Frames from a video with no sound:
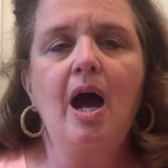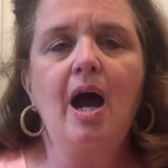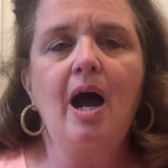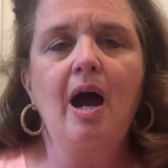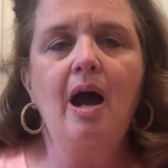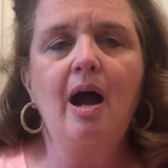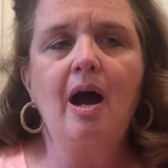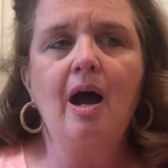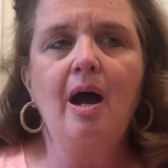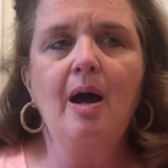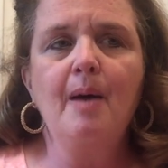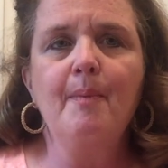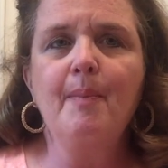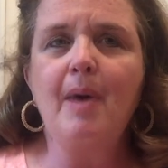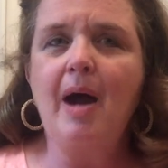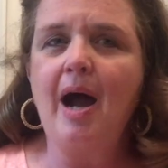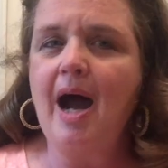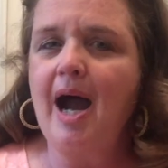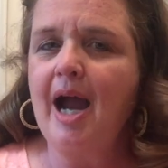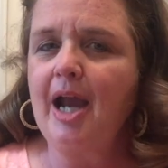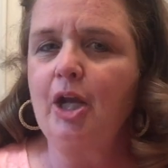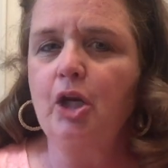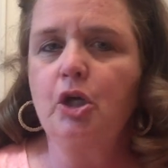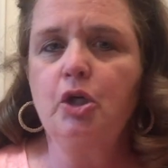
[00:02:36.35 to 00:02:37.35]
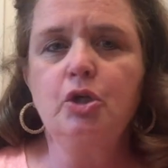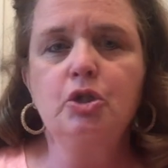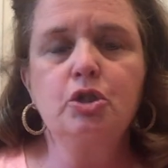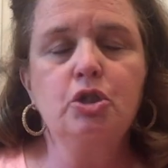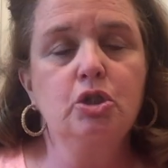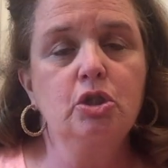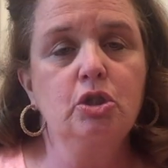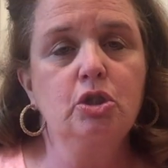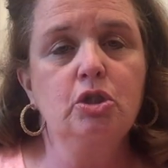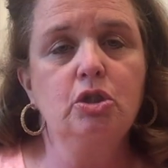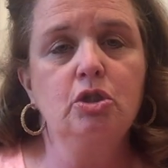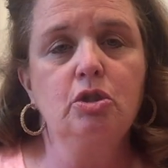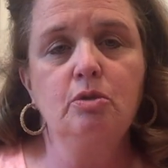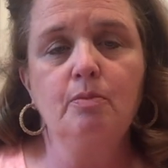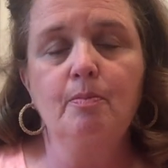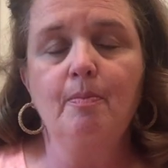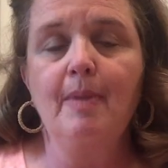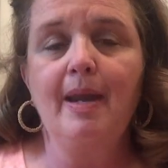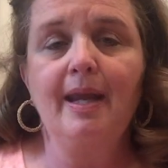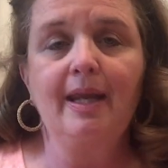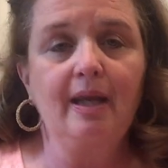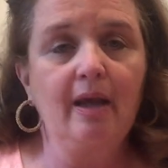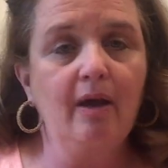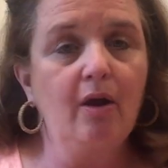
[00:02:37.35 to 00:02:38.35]
I could
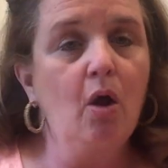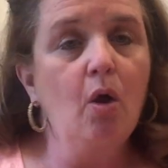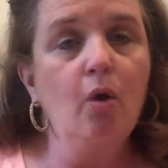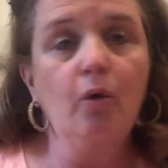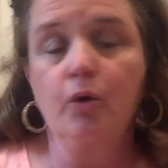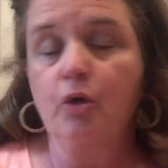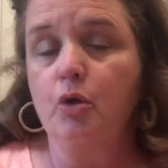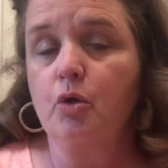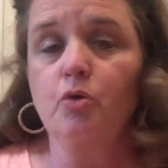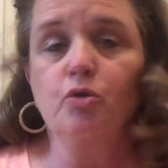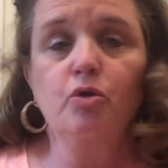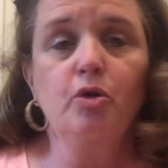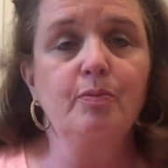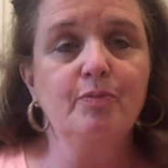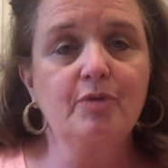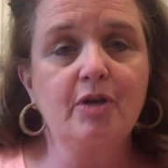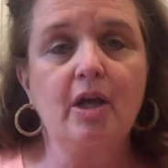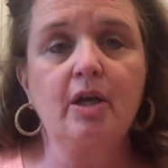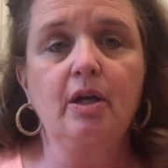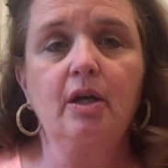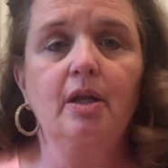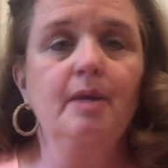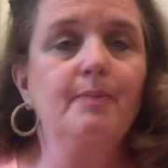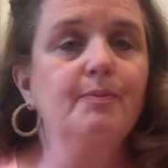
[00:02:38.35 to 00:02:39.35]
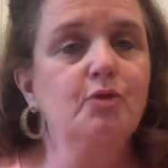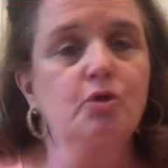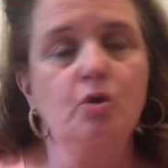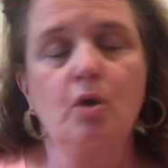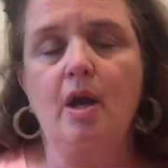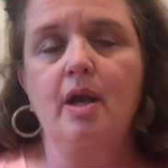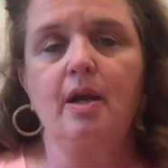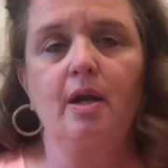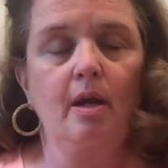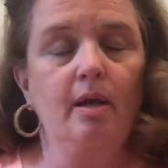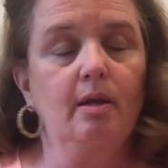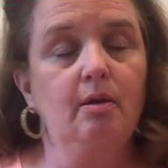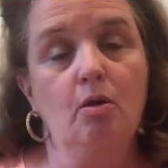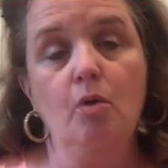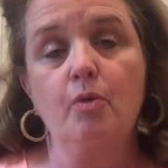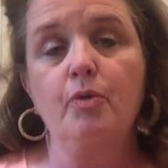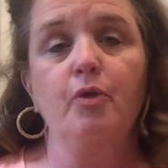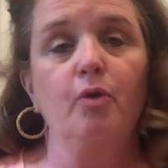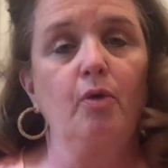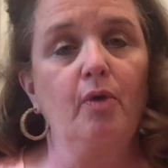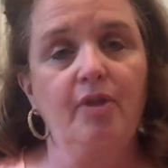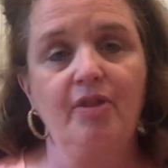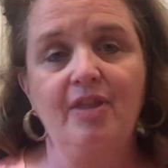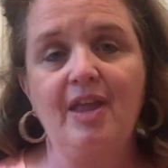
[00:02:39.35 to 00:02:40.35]
make a whole YouTube channel, I'm sure, and I know
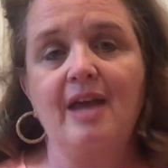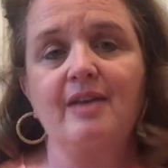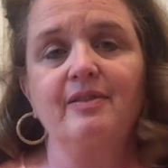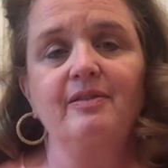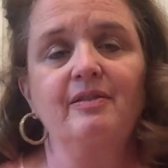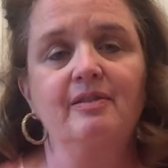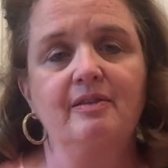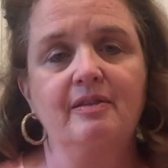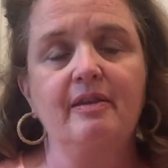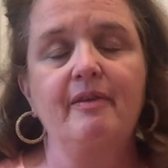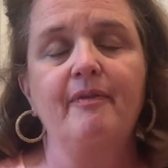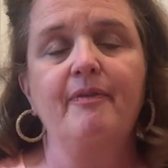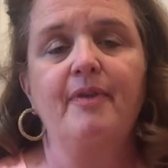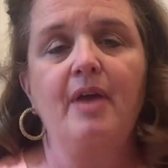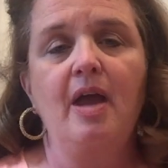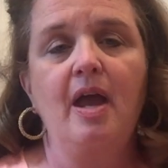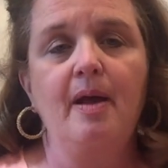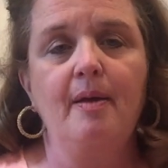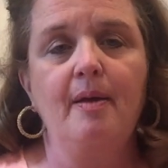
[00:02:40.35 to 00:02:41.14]
there are thousands out